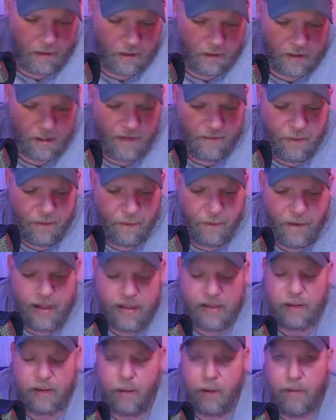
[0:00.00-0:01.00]
So you have your
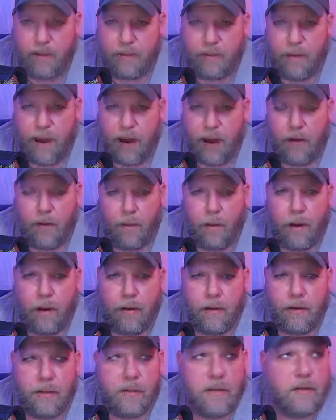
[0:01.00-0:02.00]
men's and women's battle
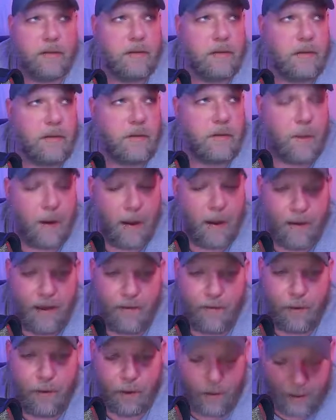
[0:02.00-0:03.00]
royals. We'll probably
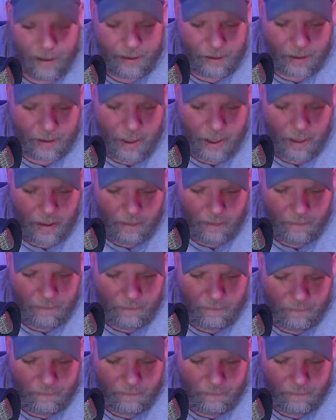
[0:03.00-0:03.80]
have one on each night.